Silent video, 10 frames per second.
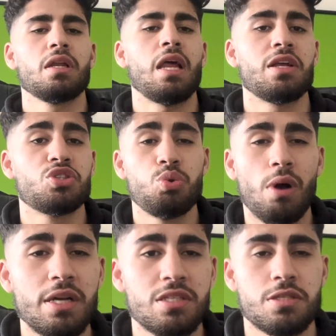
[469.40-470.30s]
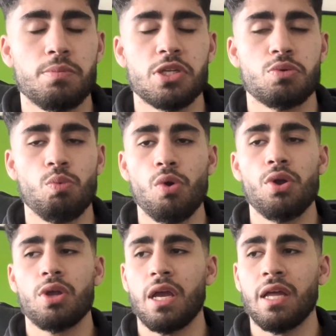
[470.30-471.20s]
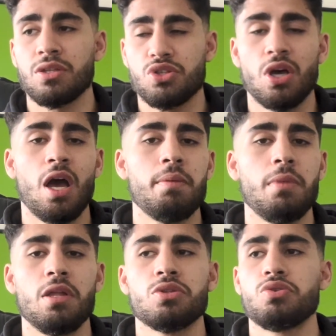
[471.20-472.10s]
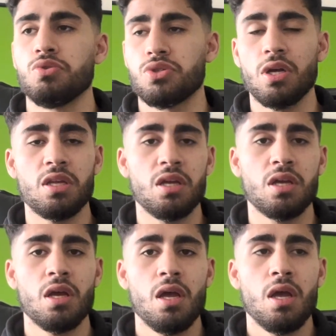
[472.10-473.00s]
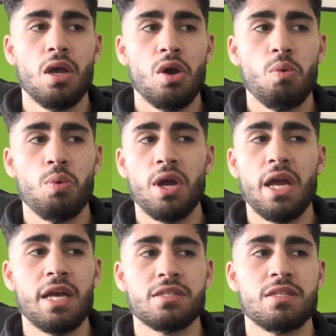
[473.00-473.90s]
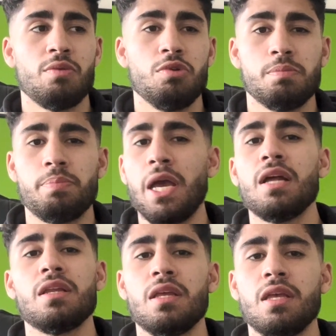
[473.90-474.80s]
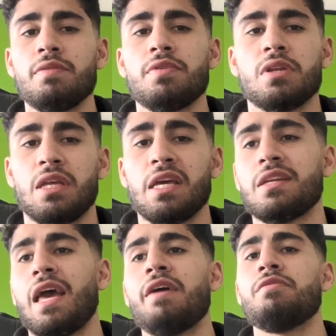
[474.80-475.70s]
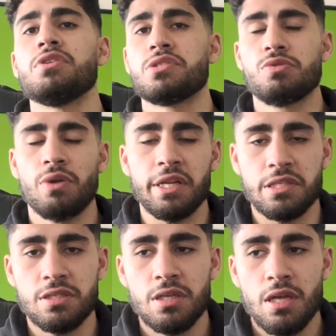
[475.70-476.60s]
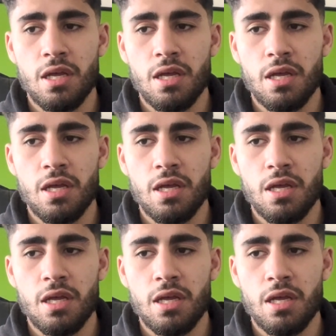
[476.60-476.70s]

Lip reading: like twice as much work and time into studying, whereas they would barely even get average grades.